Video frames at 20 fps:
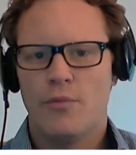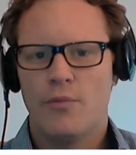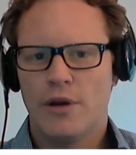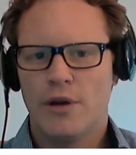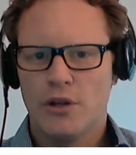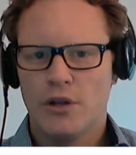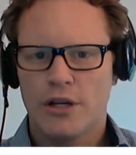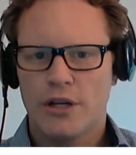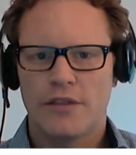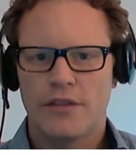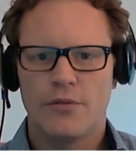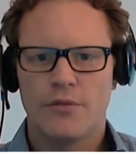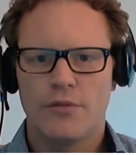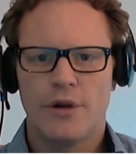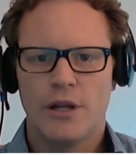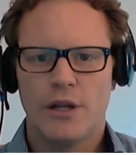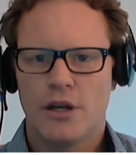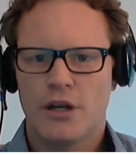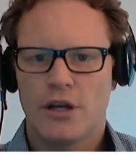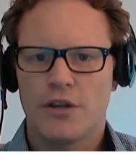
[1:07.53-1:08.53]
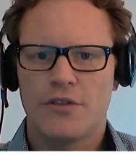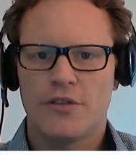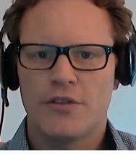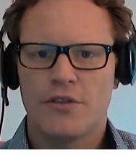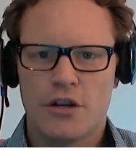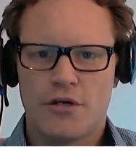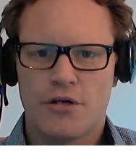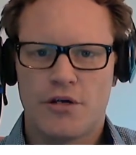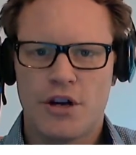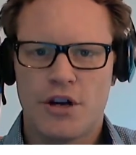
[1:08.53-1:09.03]
We look at the
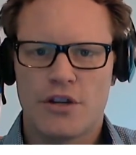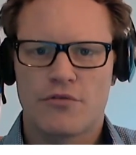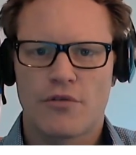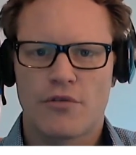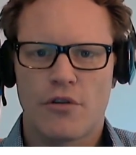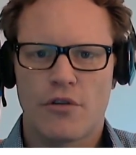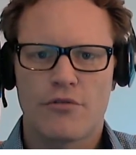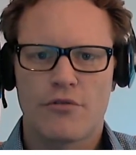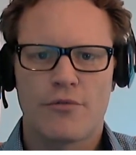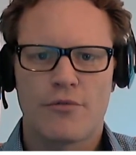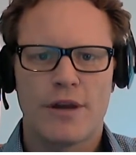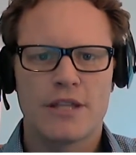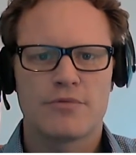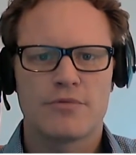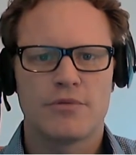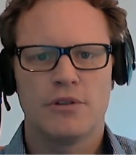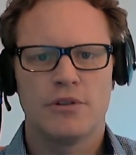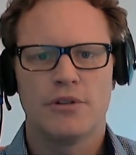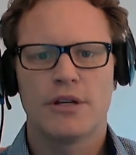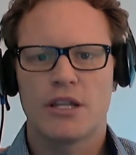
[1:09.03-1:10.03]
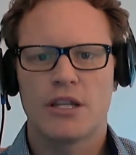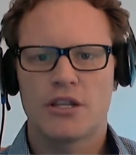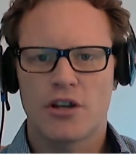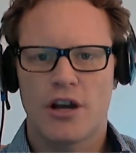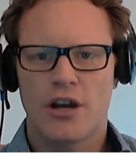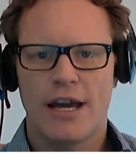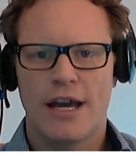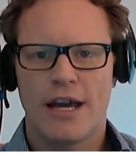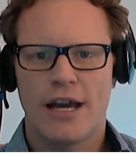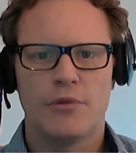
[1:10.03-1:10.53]
year-over-year growth rates. We look at
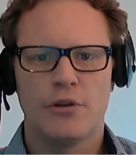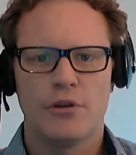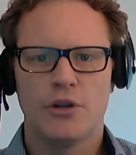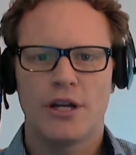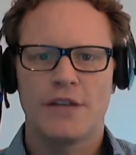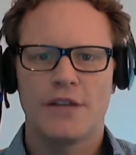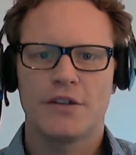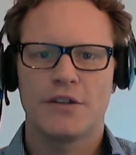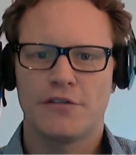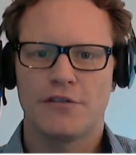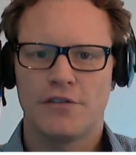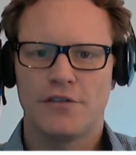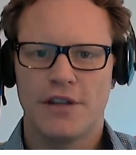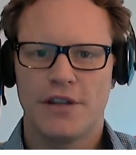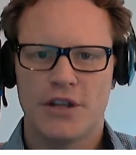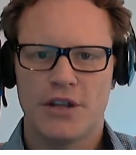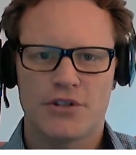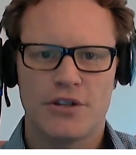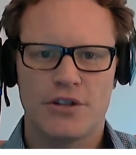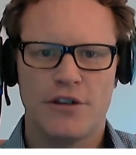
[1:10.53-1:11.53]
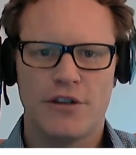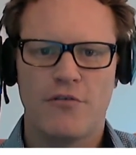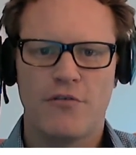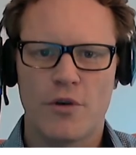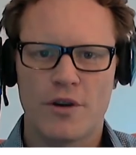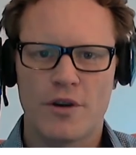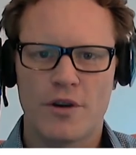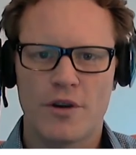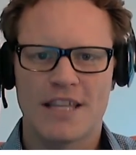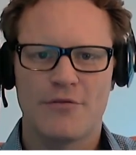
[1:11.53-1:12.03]
China. We look at the deflationary
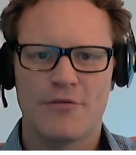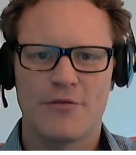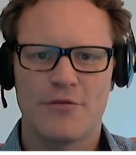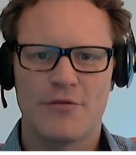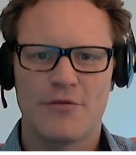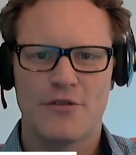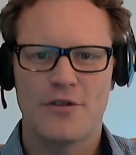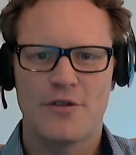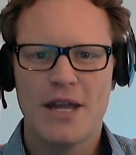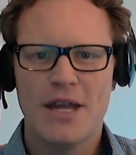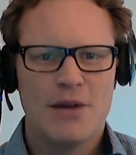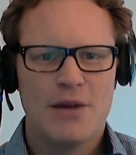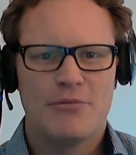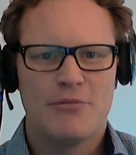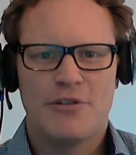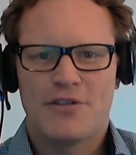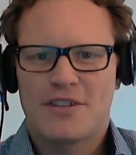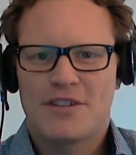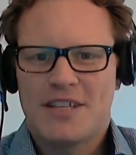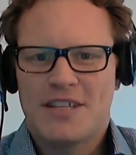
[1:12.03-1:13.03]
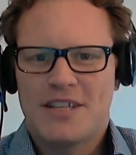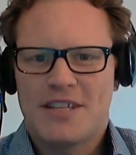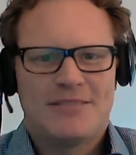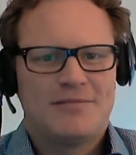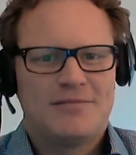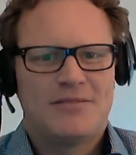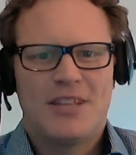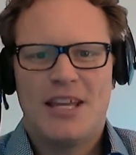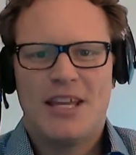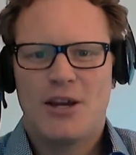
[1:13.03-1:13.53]
forces that we've
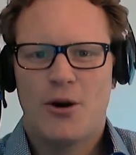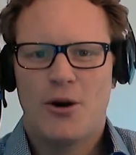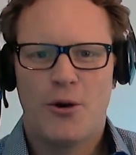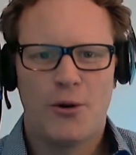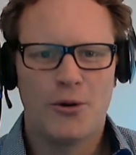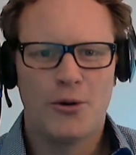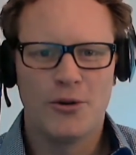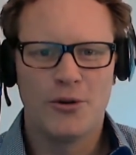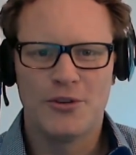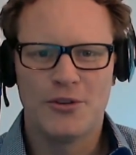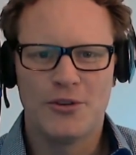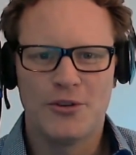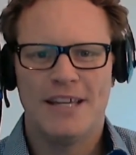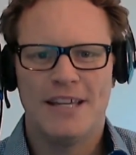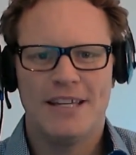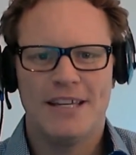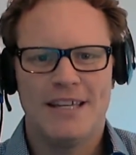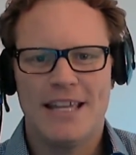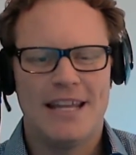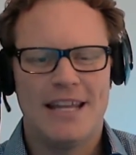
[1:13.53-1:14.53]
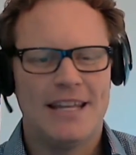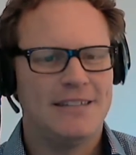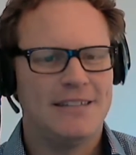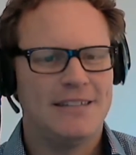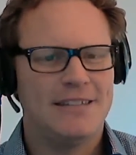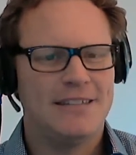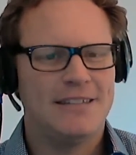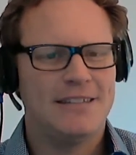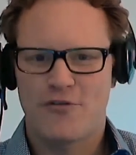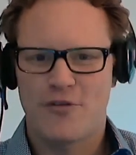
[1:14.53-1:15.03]
seen take hold
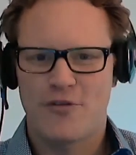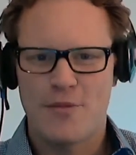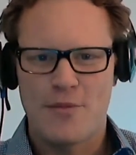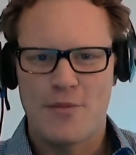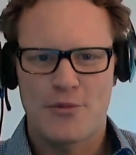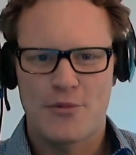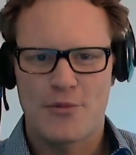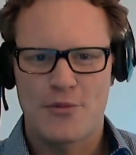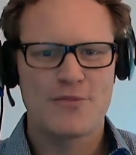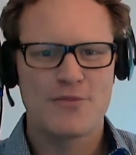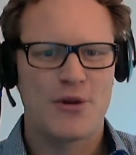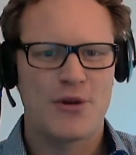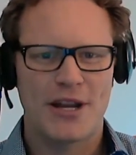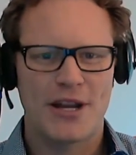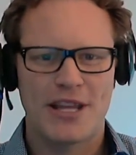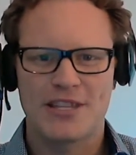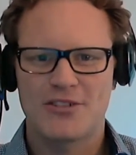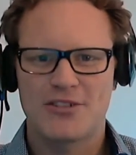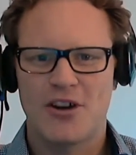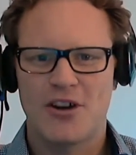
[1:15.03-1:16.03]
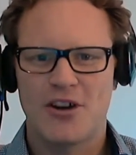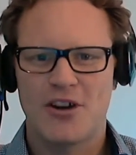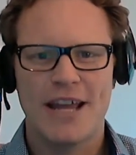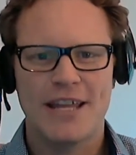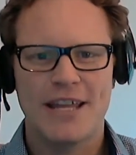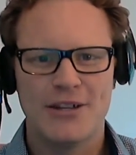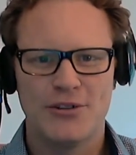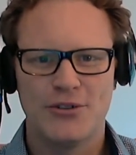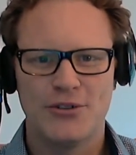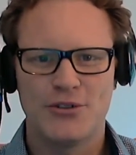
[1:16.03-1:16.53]
in from emerging markets to
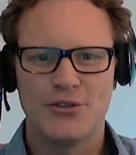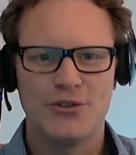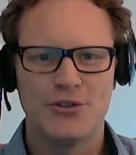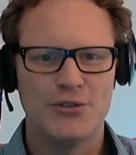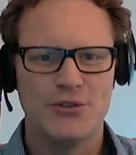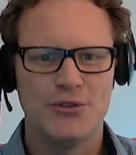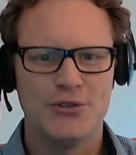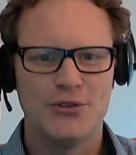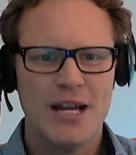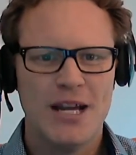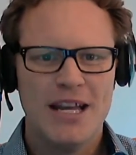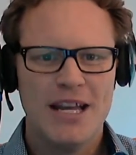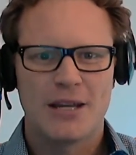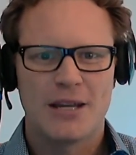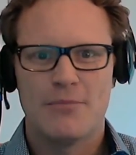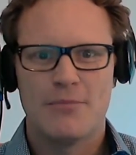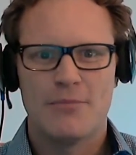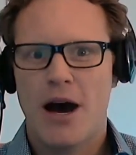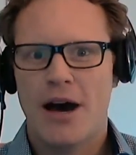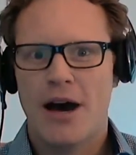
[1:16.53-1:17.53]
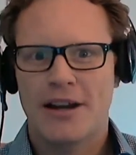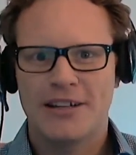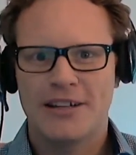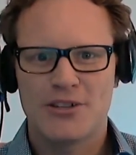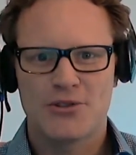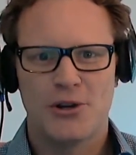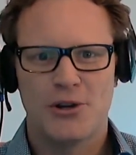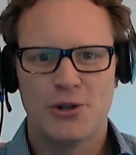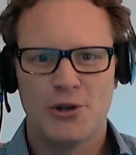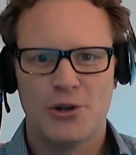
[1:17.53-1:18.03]
high yield to
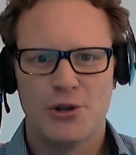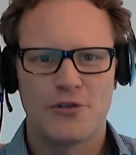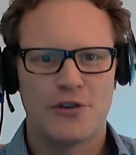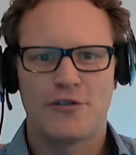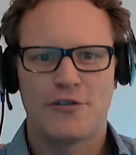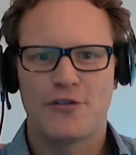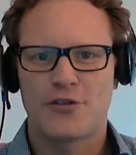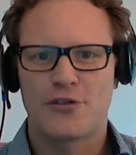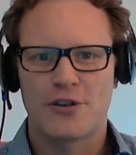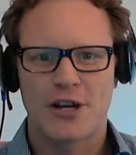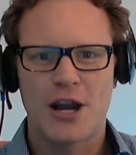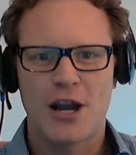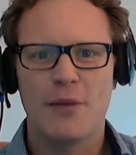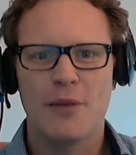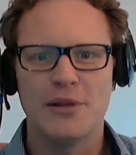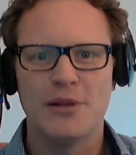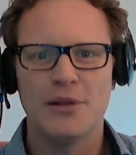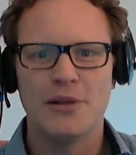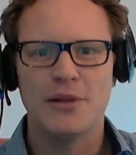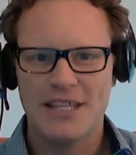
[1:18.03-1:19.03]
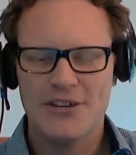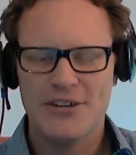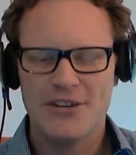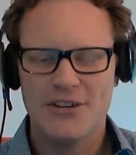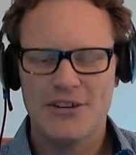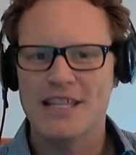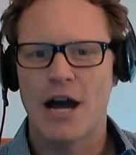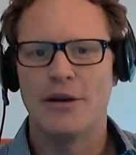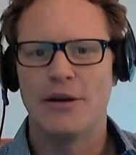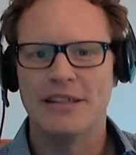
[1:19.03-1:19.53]
commodities all over for a couple of
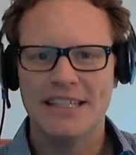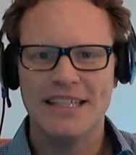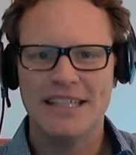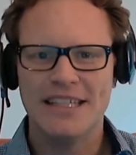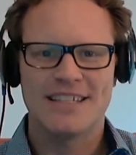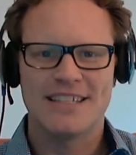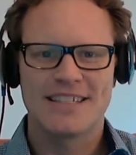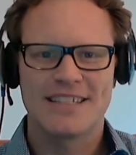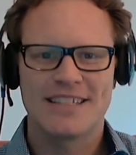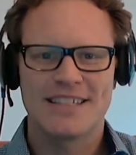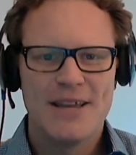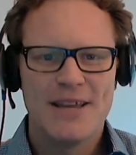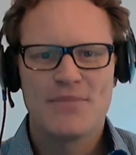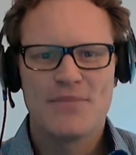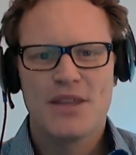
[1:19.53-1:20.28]
years now, at least.